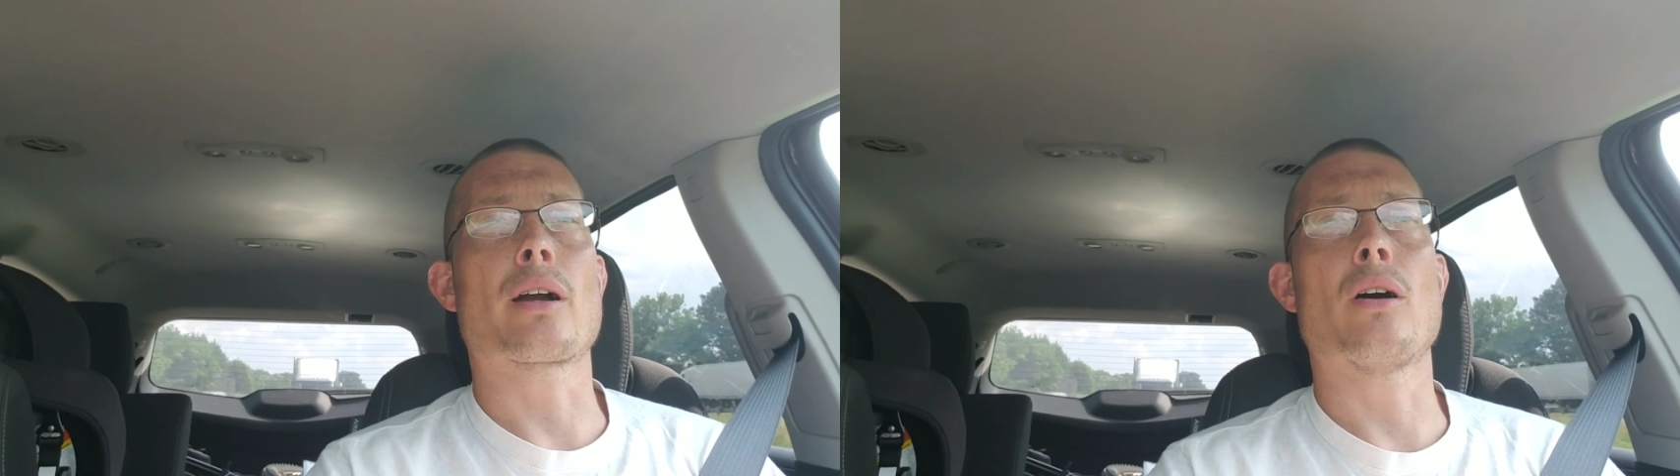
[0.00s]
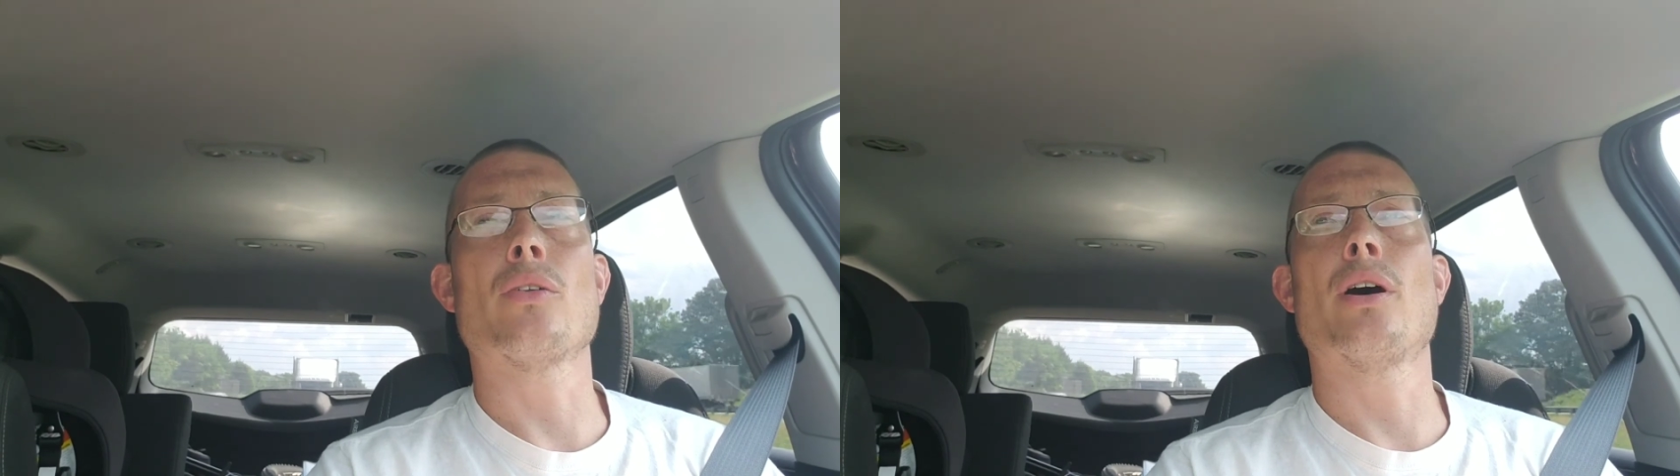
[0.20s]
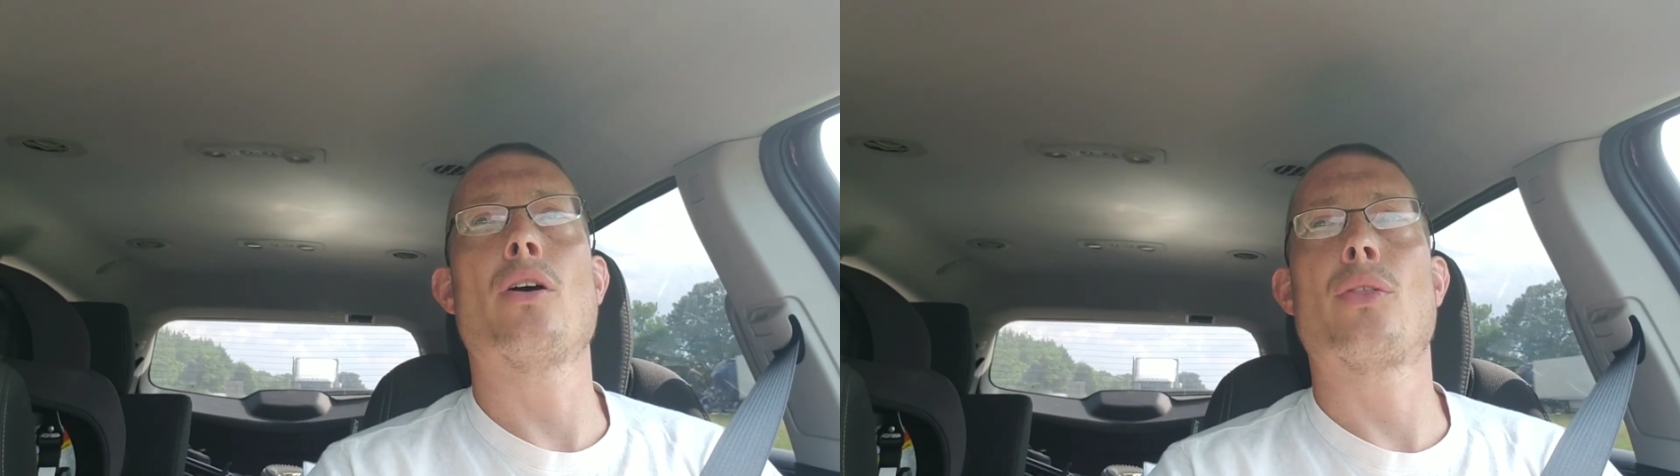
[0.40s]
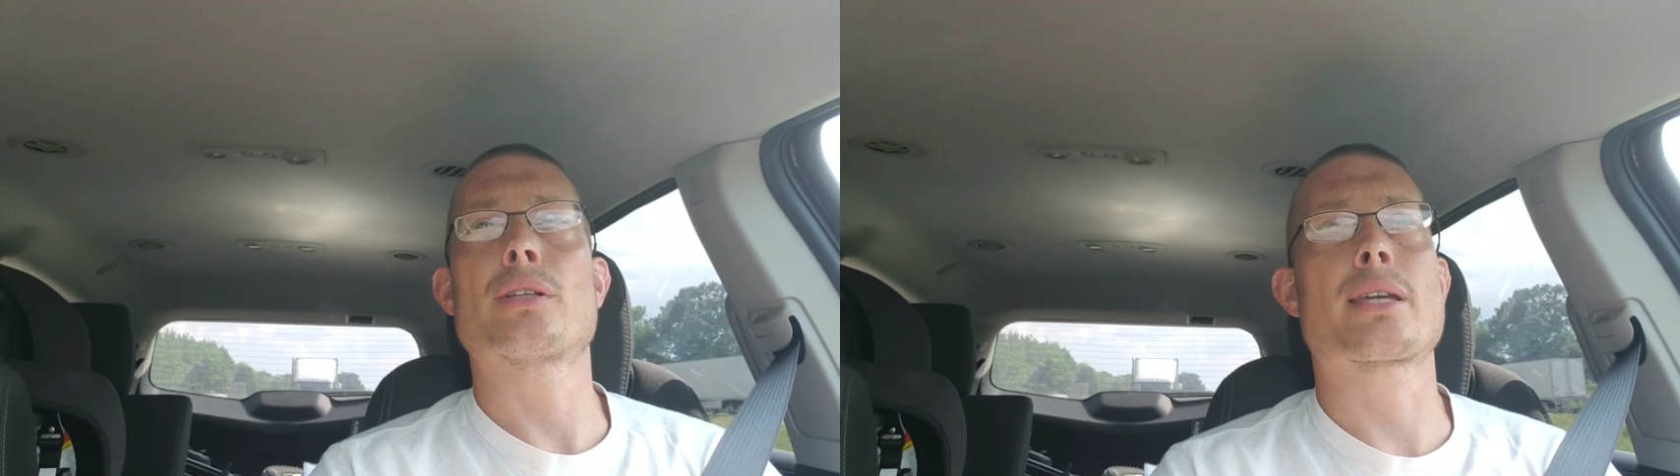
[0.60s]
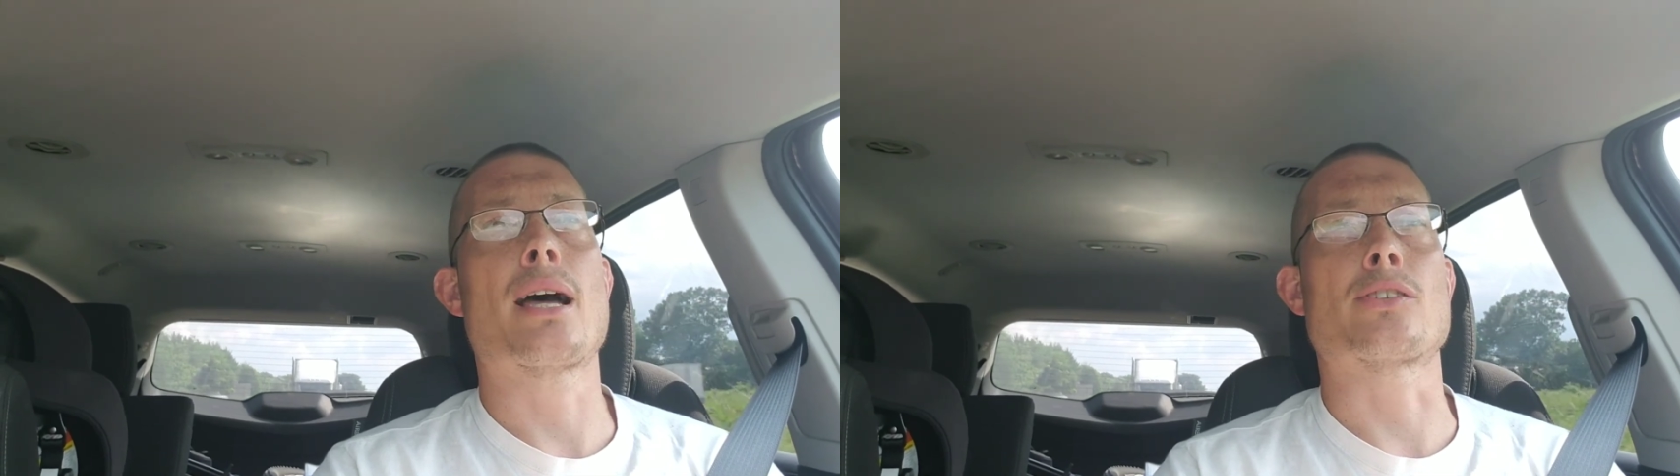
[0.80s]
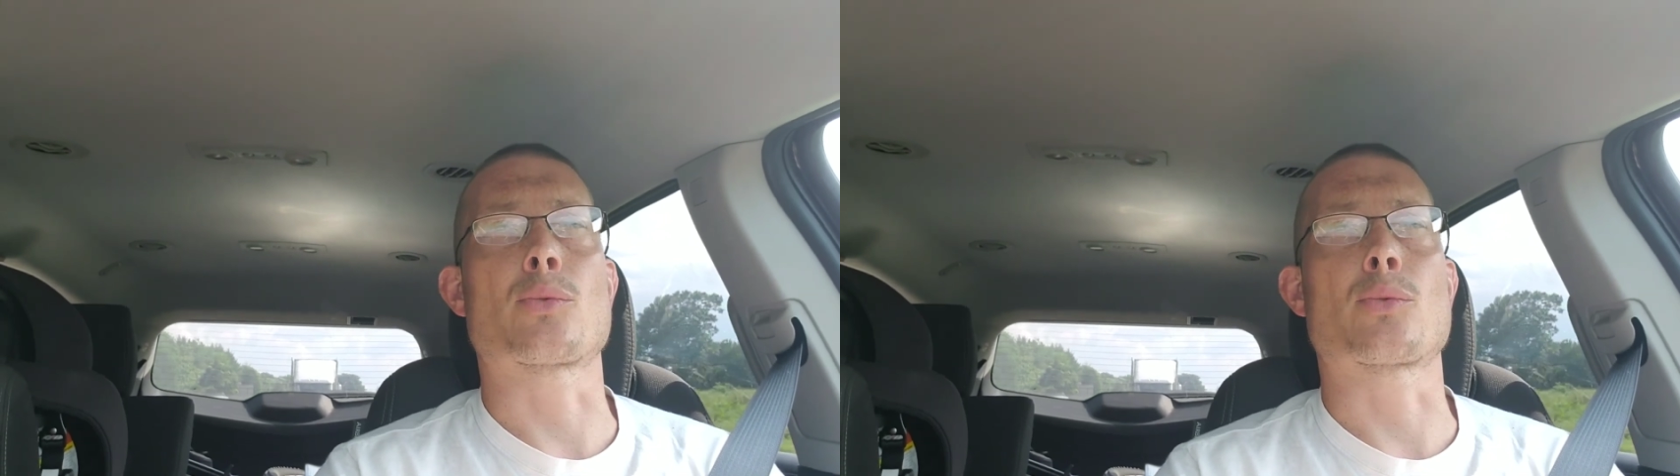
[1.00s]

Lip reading: oh no, this guy's a